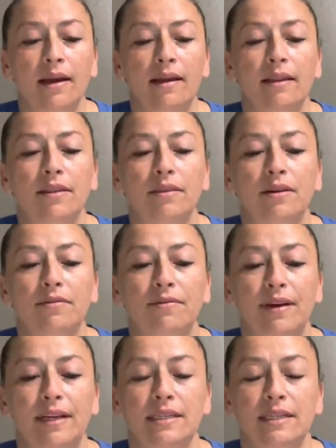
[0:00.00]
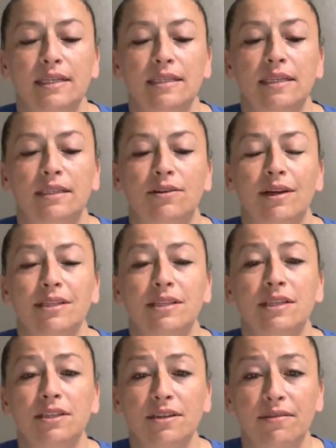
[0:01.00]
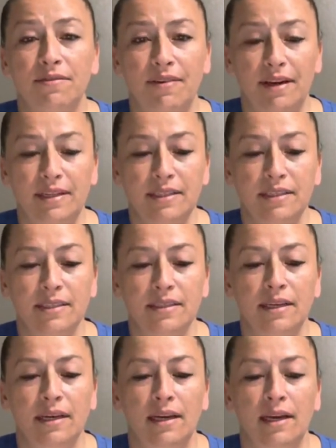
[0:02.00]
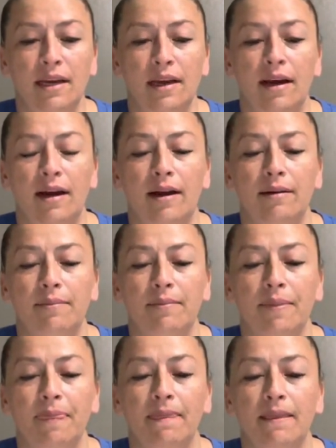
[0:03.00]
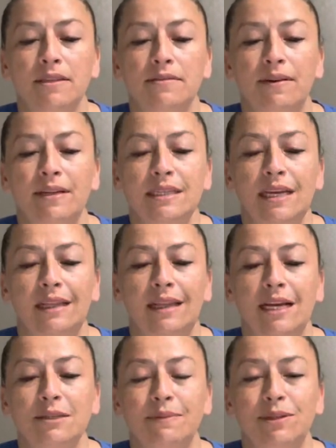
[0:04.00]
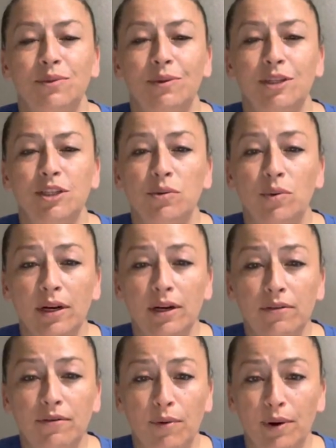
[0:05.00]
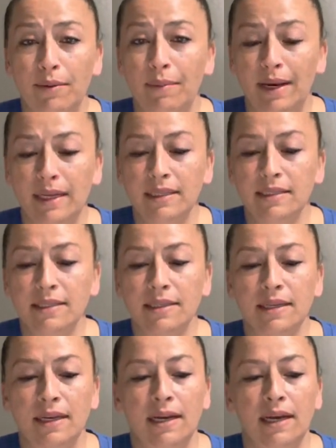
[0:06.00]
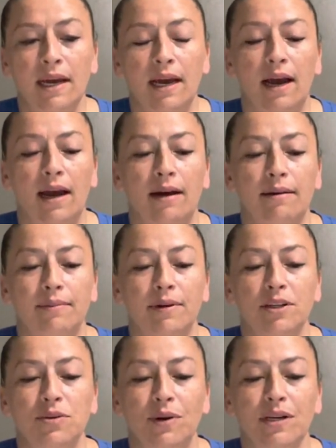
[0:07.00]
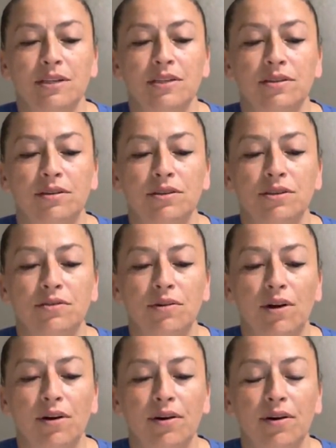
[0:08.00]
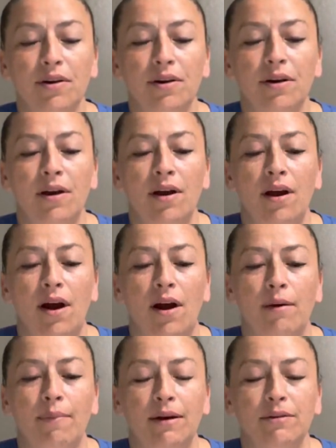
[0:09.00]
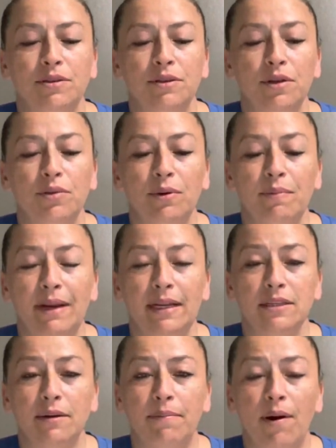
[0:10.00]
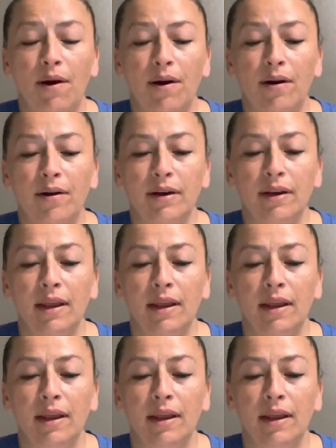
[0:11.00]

The third phase is the transition phase. This phase can last between 20 to 40 minutes. Contractions are stronger, are about 2 to 3 minutes apart,